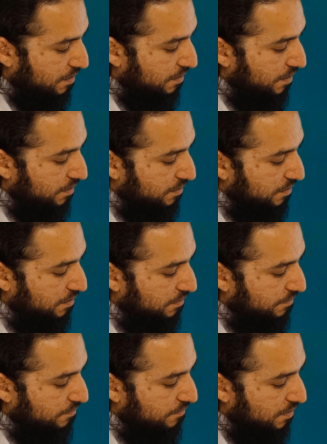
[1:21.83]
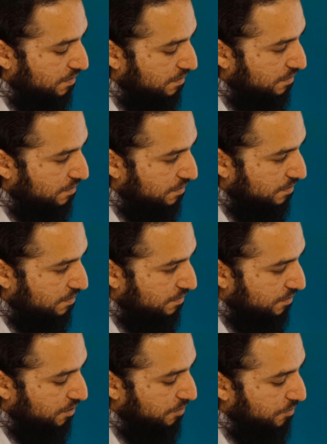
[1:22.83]
that's the
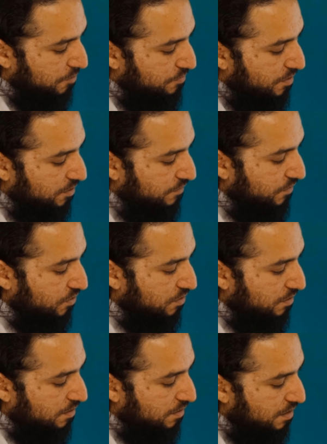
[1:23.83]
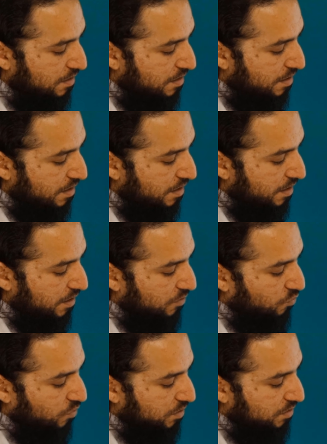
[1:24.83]
deepest part of the tongue,
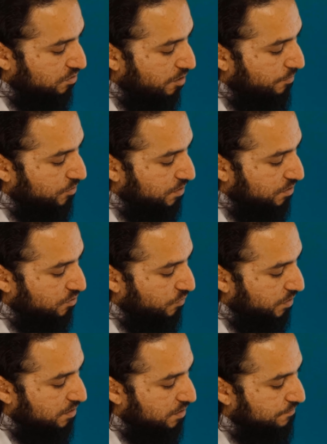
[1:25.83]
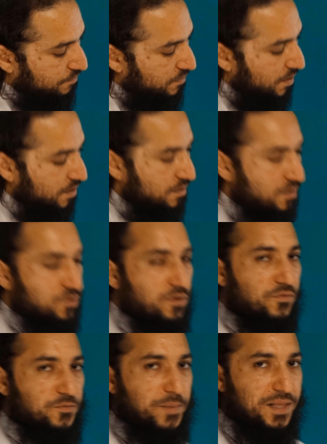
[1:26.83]
and what is opposite to it, that's the
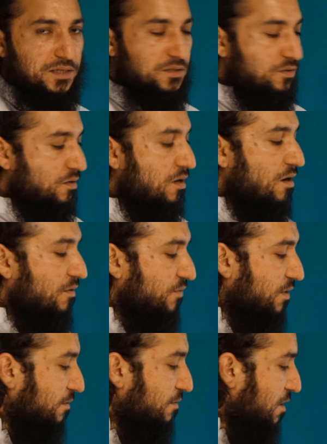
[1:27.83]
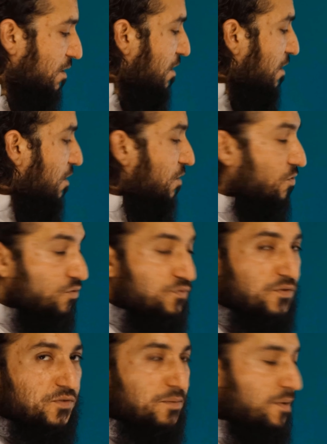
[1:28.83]
soft palate of the roof
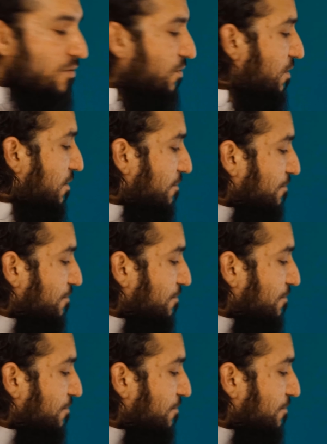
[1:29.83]
of the mouth.